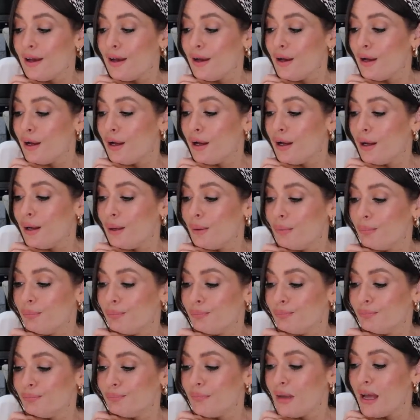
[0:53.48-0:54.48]

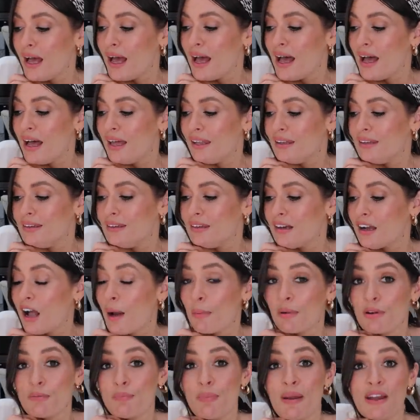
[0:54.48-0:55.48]
and a
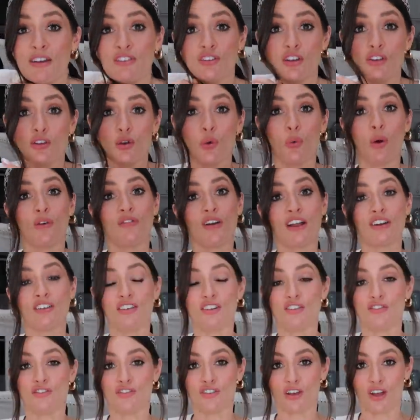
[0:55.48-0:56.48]
couple of pictures. Oh, I've
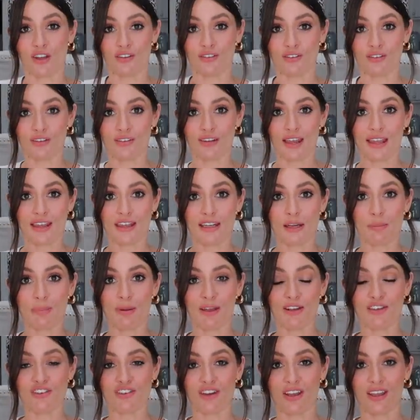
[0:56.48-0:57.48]
actually just taken a
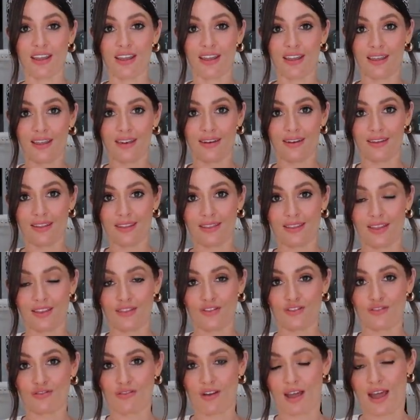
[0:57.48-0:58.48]
picture in
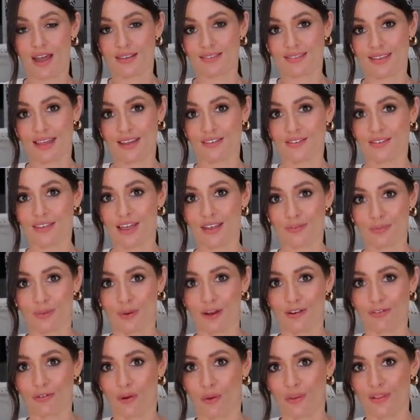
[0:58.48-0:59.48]
this dress. That's
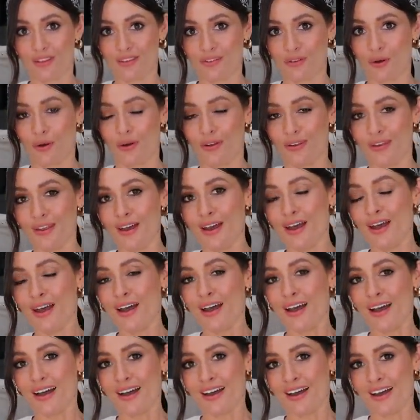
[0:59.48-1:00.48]
why I've got this on.
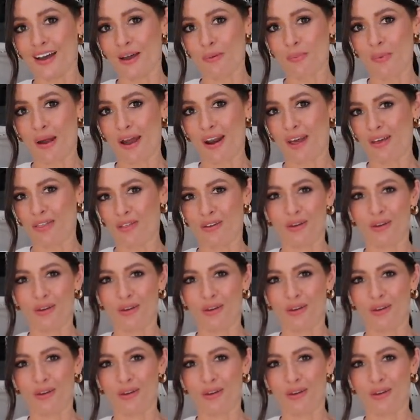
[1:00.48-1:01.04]
And I